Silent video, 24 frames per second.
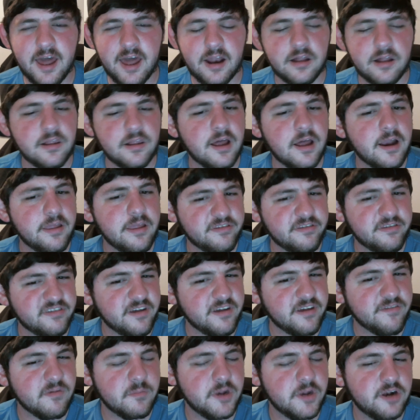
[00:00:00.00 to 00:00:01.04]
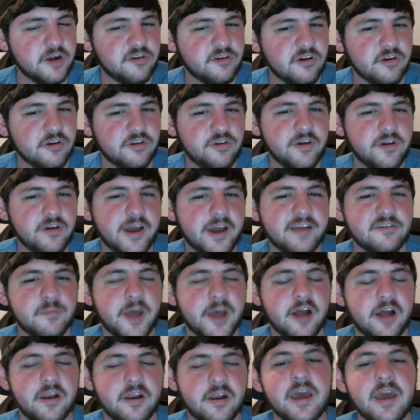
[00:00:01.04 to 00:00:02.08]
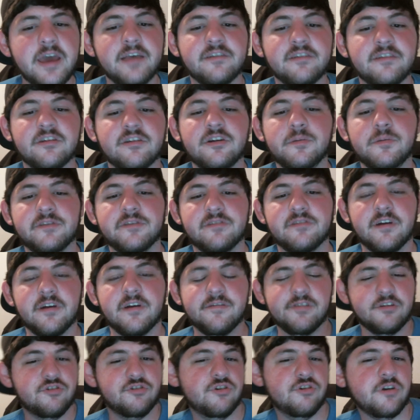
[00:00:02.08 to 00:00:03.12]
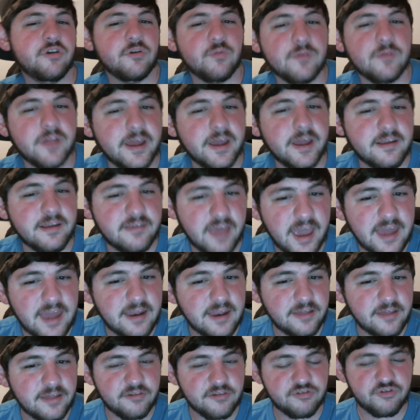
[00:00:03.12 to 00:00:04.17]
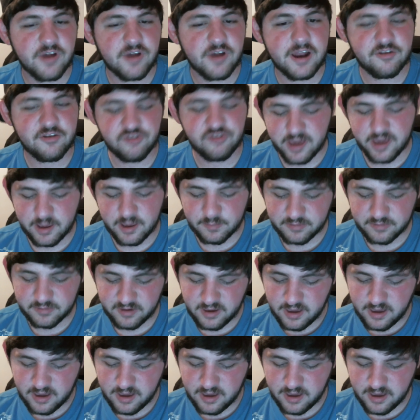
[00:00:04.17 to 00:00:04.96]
A lot of the stuff I'm going to talk to you guys about is going to be stuff that you can relate to any of these strategy games.